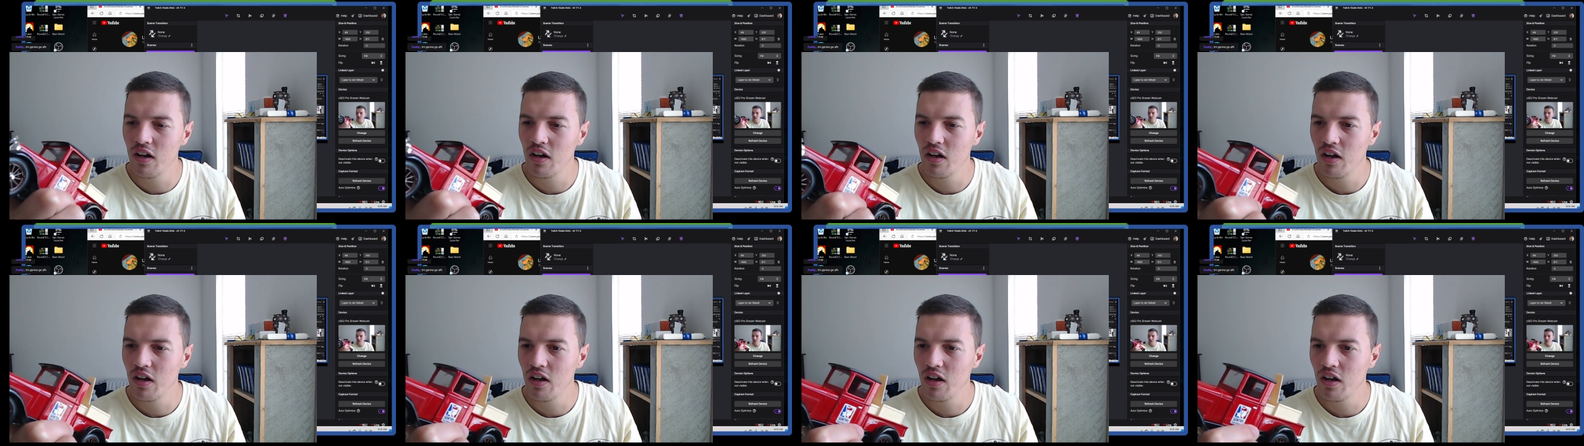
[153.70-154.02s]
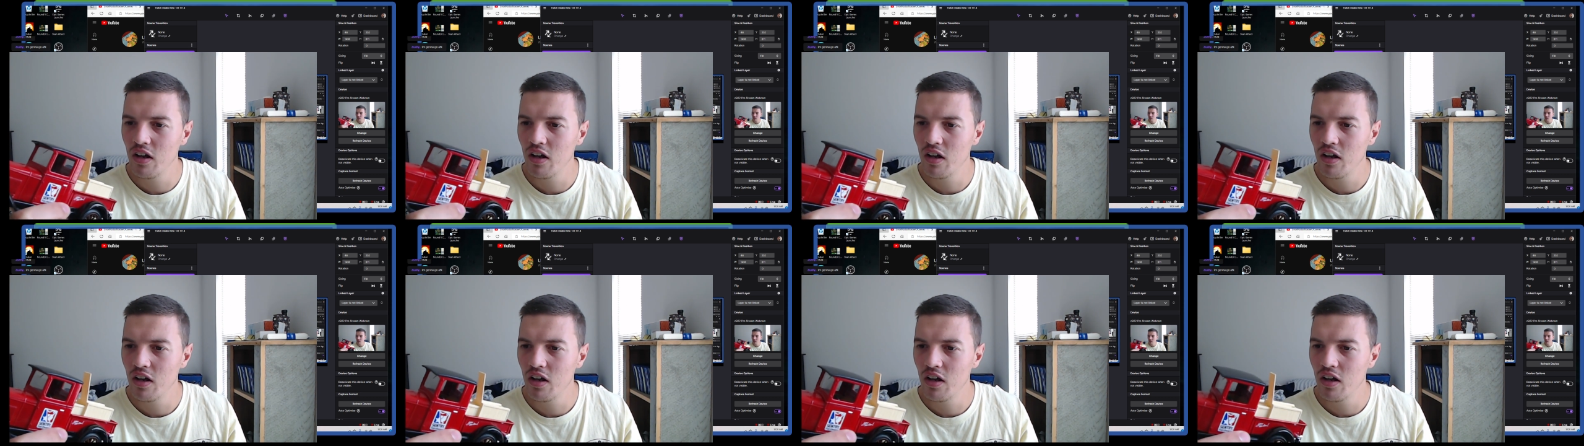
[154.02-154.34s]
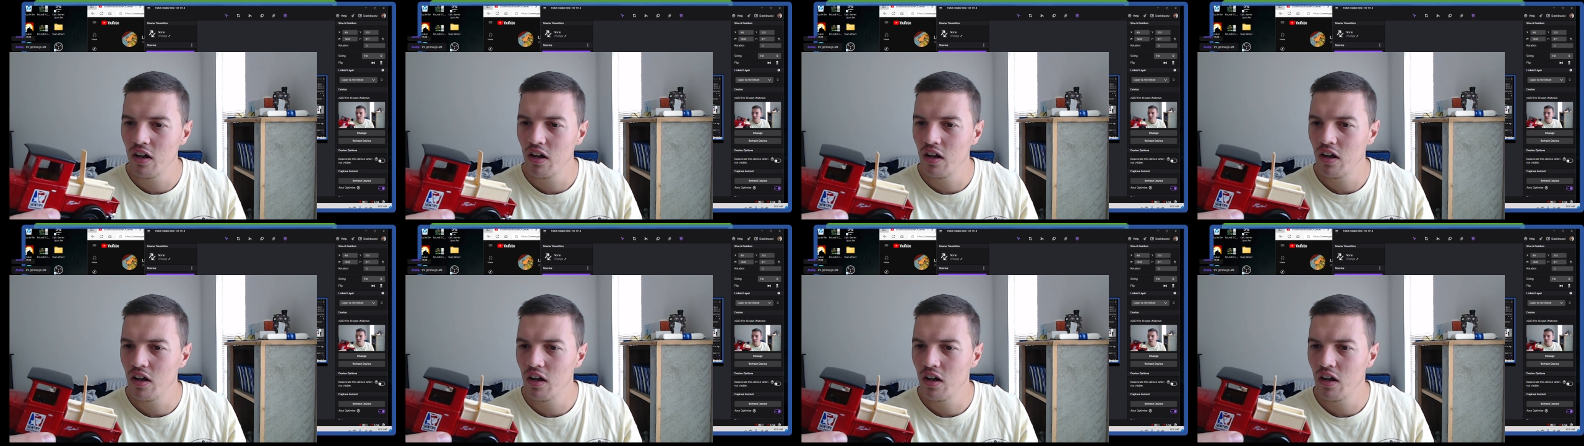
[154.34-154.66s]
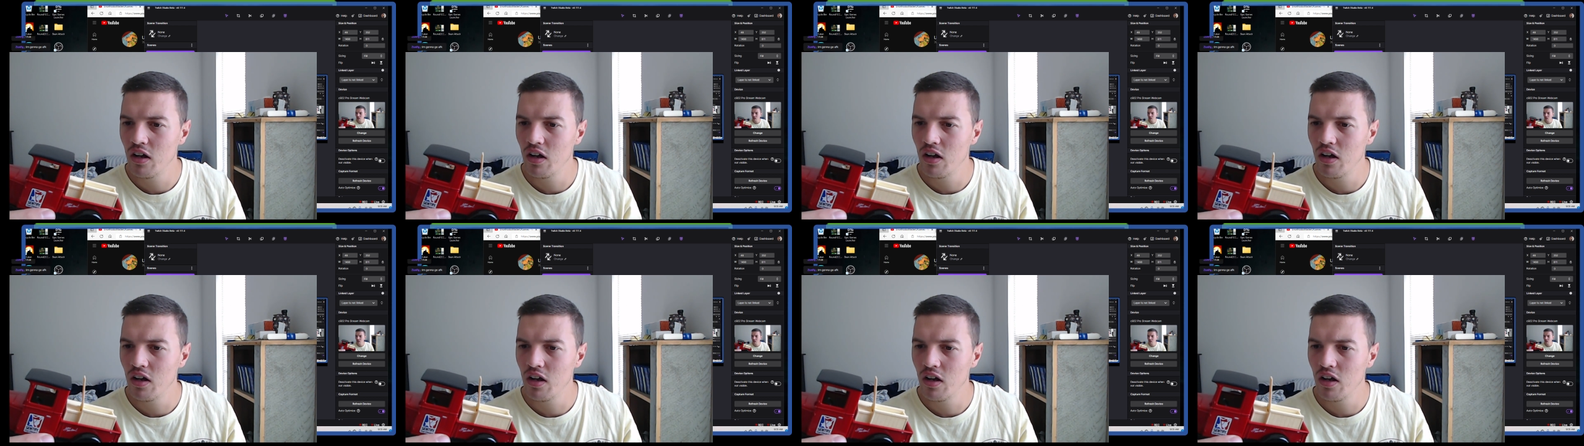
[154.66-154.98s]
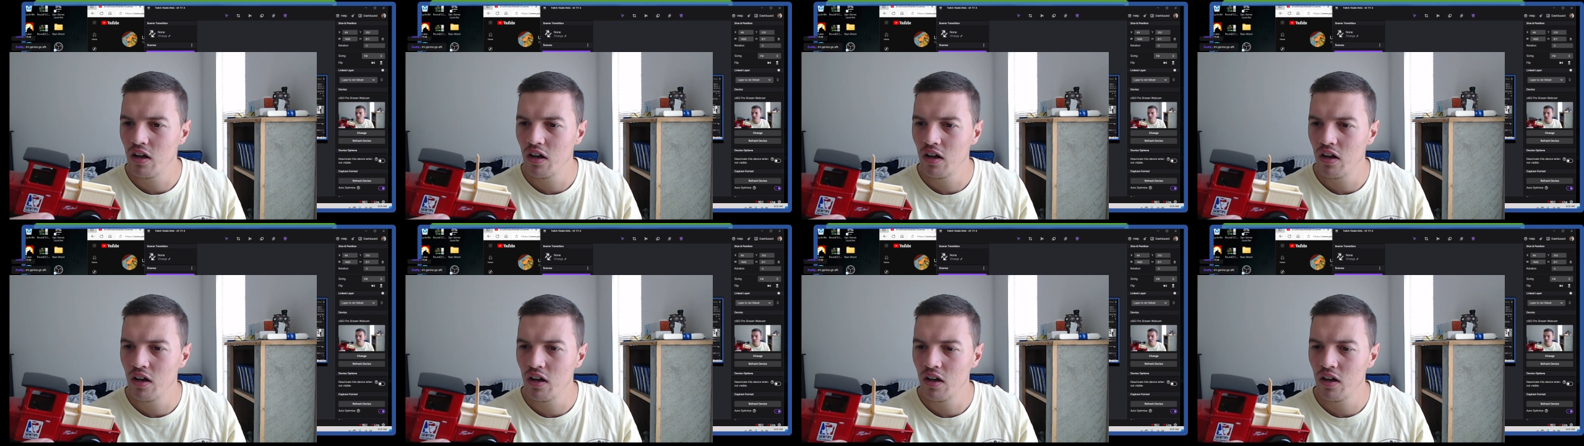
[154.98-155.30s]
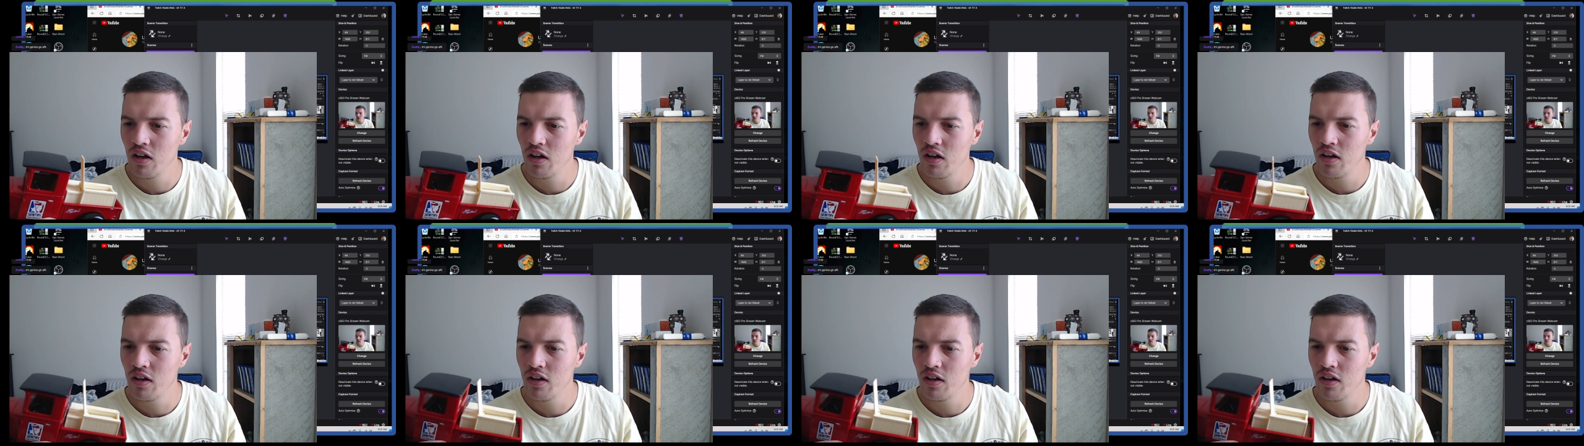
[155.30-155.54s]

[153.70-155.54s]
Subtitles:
No one is speaking in this clip.